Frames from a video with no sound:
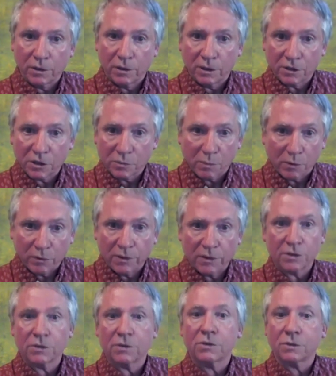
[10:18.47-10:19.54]
the
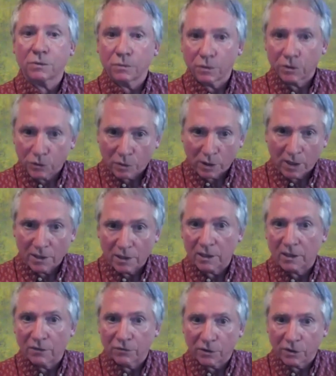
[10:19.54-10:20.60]
experience we're trying to
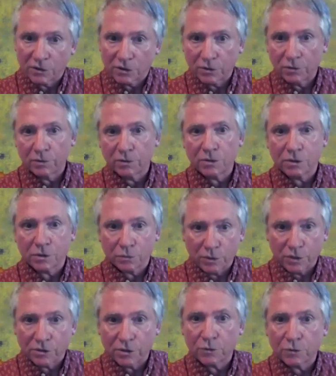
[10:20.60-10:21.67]
give our students, the
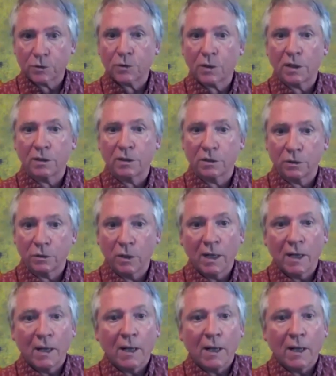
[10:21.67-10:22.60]
research we're trying to do,